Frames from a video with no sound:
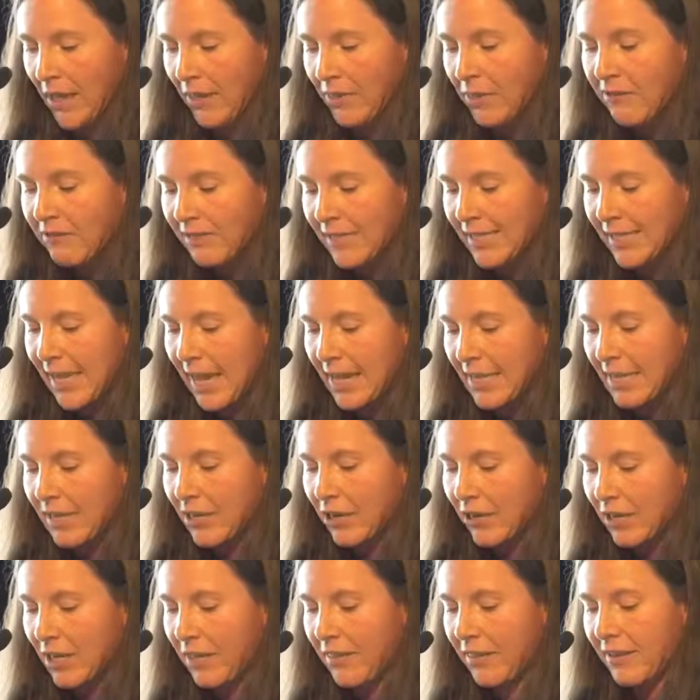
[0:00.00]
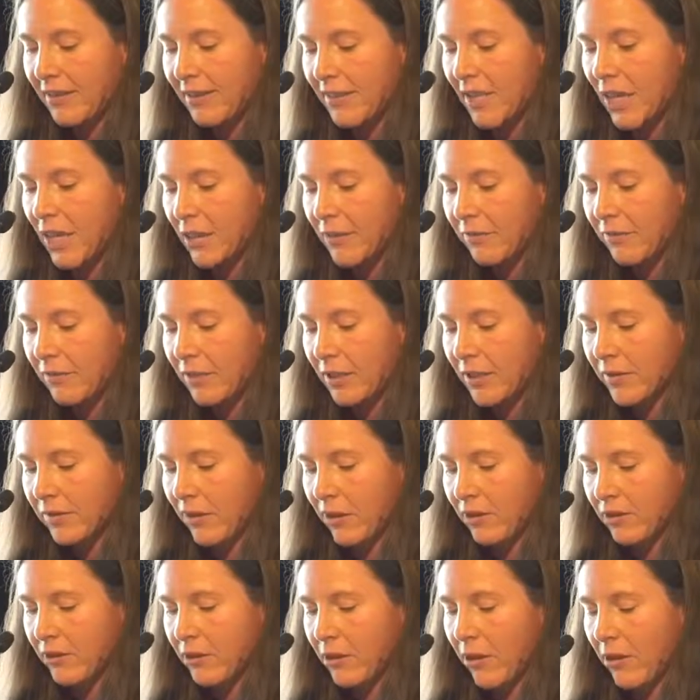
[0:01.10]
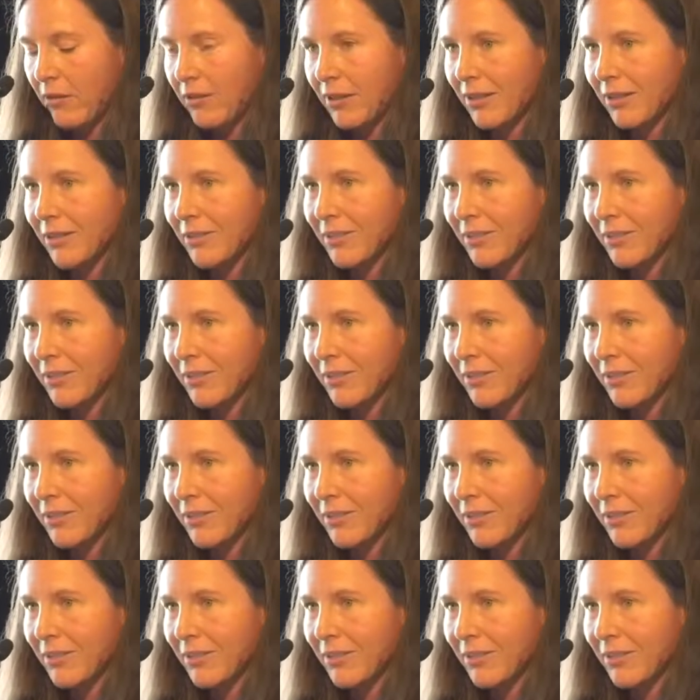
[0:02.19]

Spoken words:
They were standing on either side of this photo going,